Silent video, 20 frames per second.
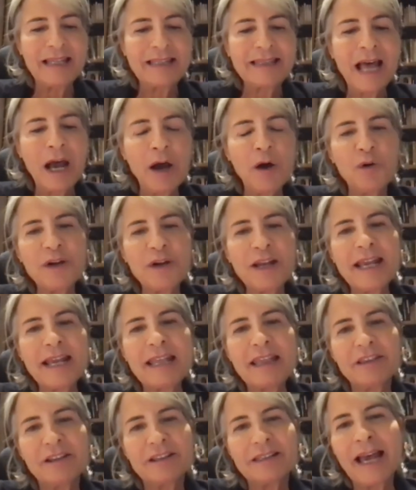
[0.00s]
Now,
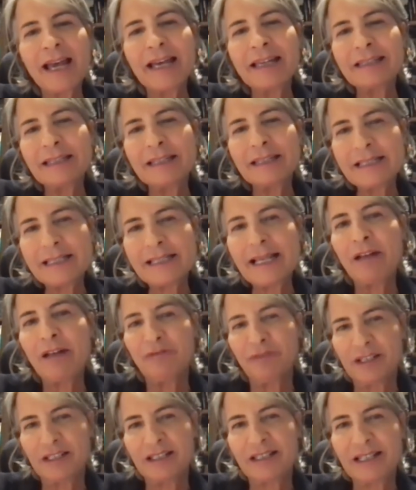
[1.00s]
in the
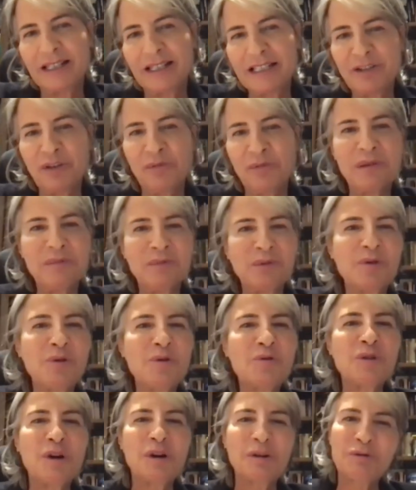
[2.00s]
1970s, the people
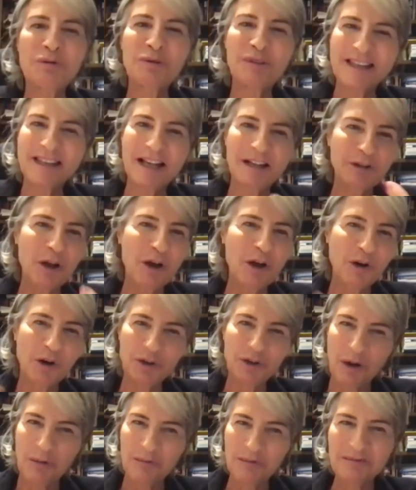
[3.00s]
who work with
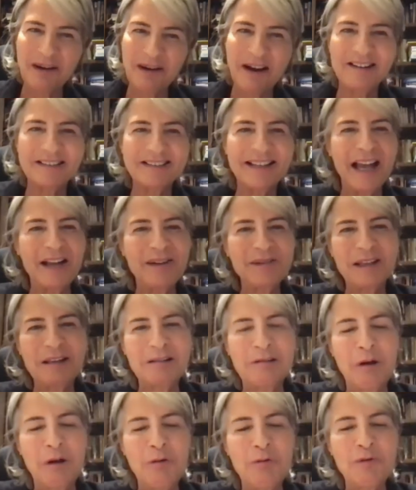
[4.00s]
techno-economic paradigms
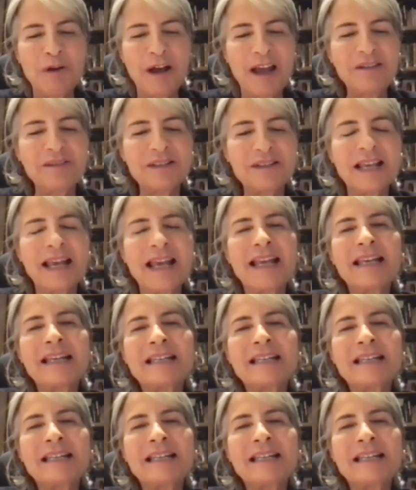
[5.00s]
and long waves